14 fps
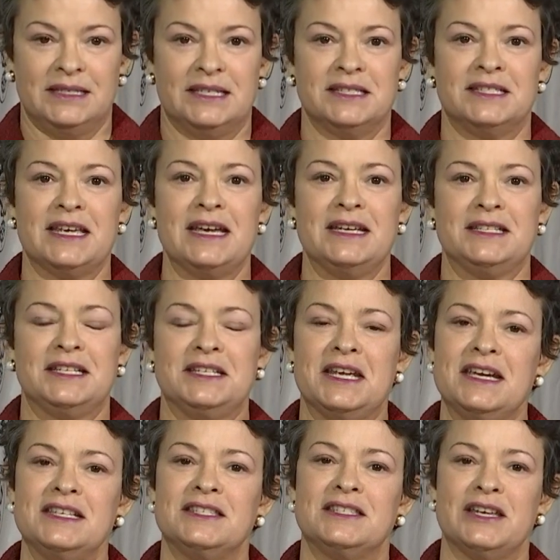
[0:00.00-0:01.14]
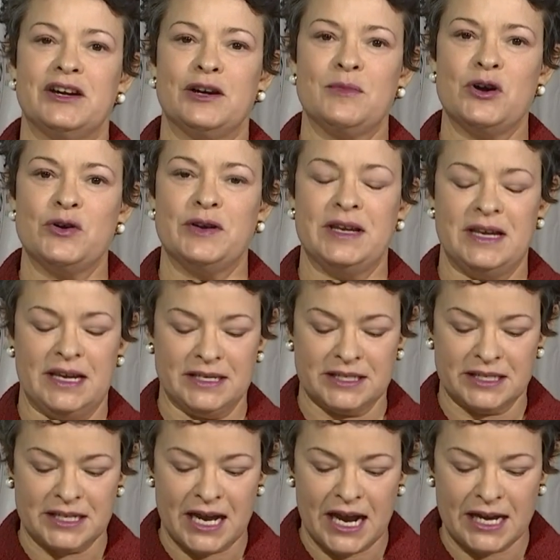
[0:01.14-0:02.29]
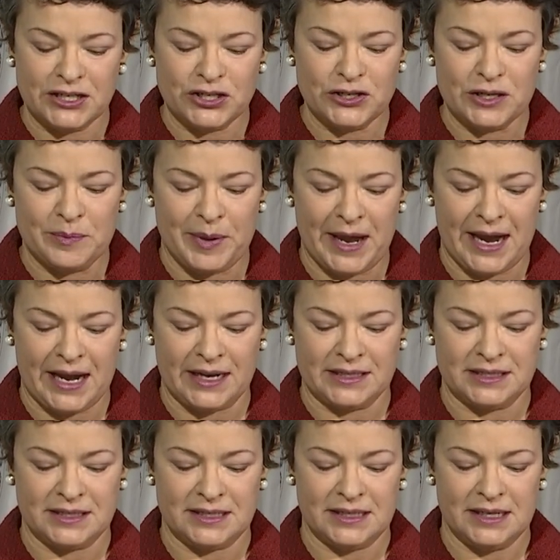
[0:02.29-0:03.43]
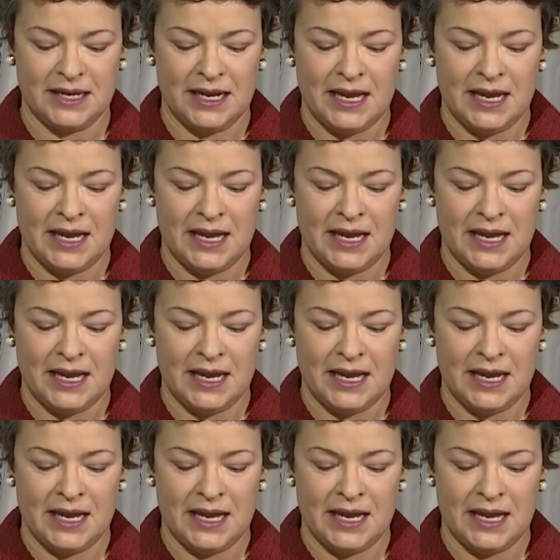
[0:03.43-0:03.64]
To say, today's ceremony is a nod to the past